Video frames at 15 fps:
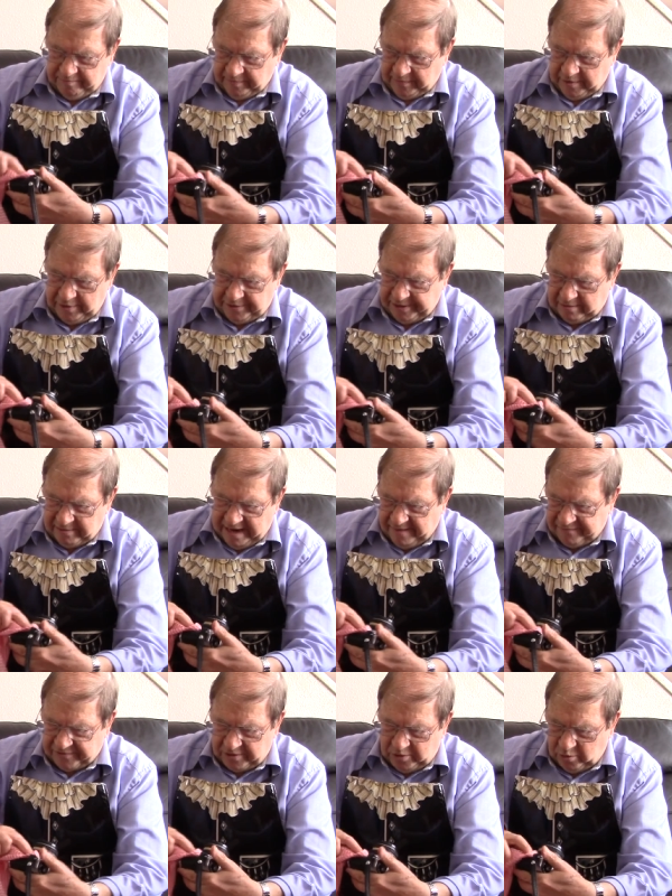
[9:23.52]
you don't
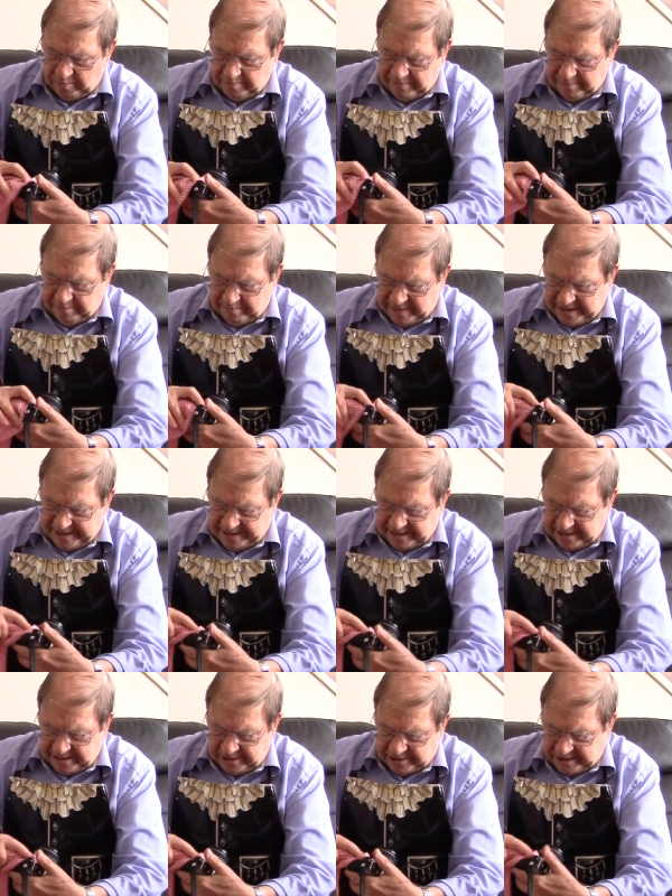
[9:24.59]
have to look, make it
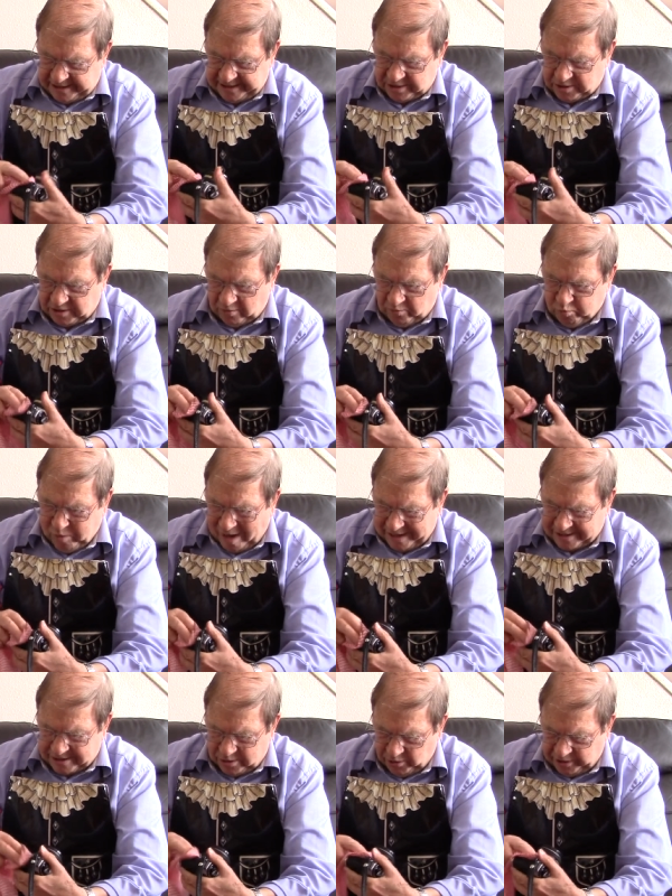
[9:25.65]
until it's sort of
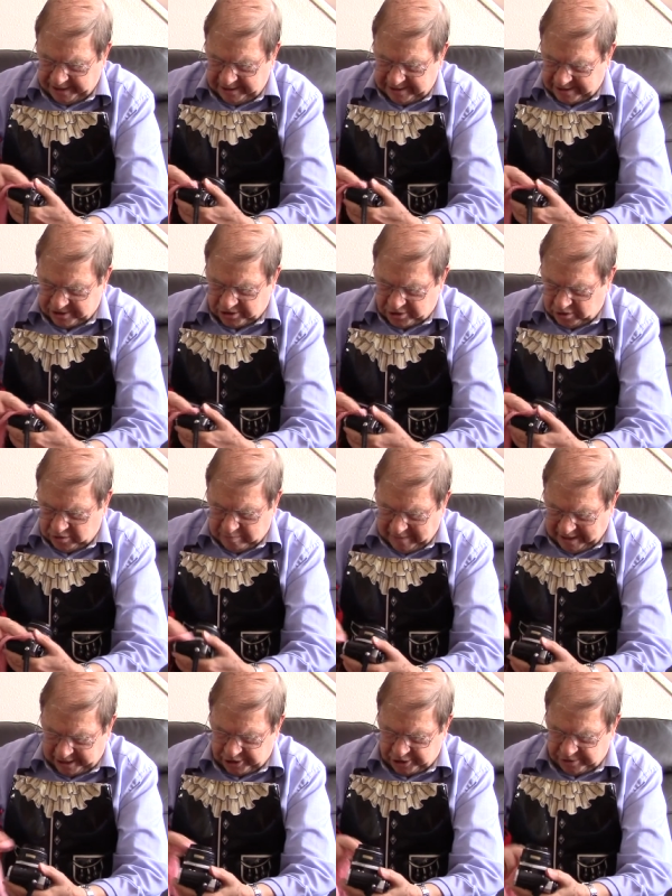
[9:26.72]
wet looking. It's too
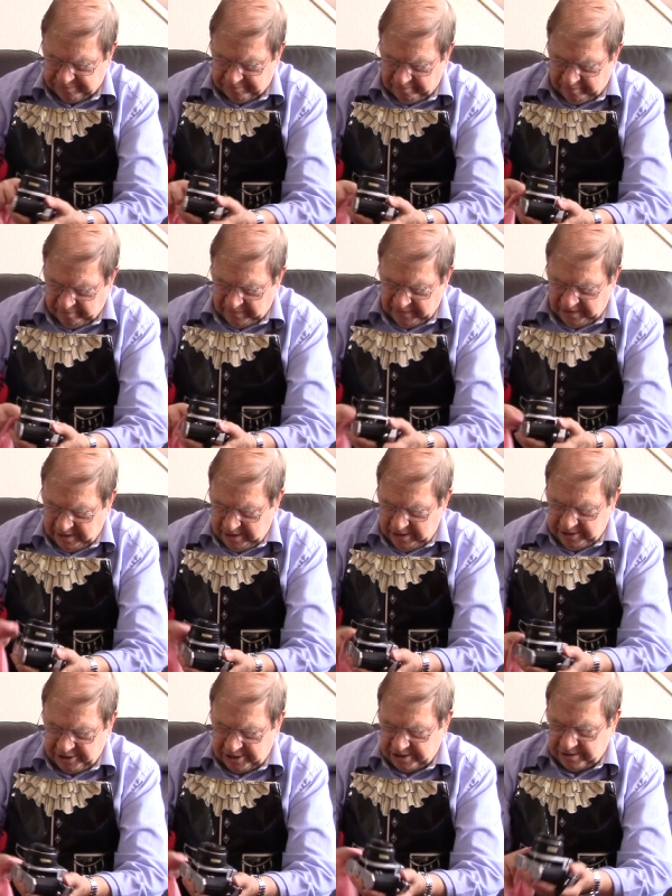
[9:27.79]
much.
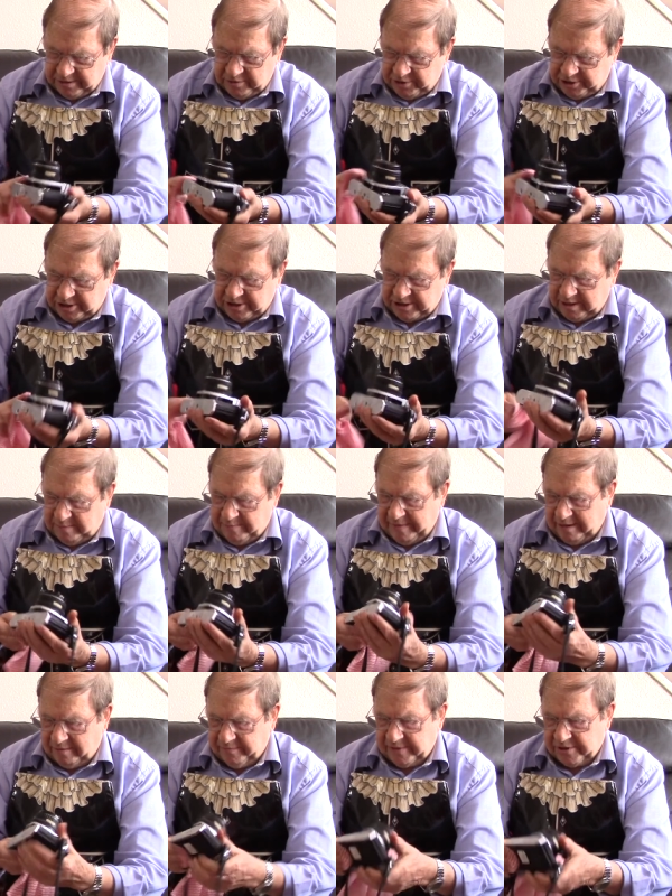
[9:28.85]
Just just the
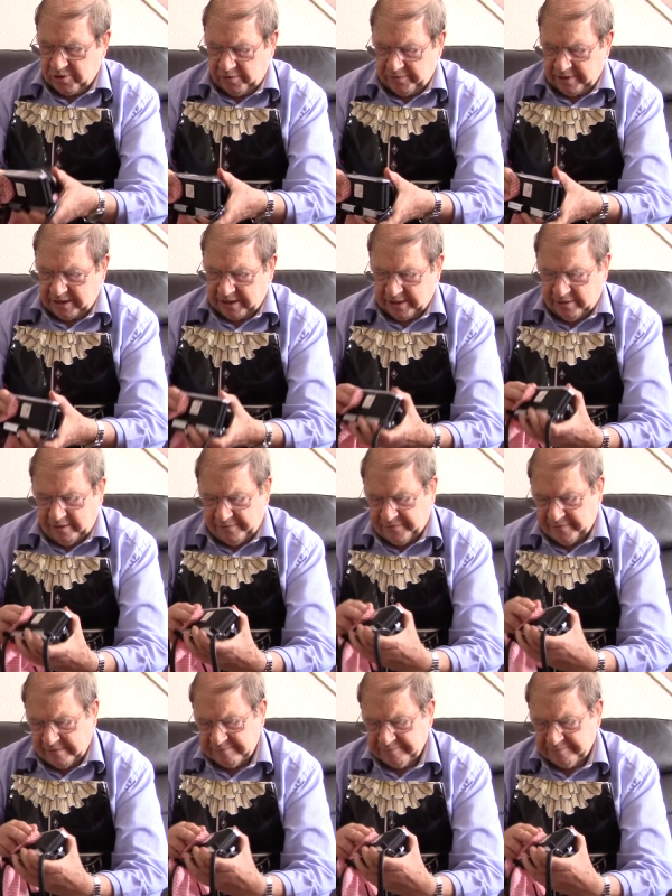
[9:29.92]
amount that's on the cloth.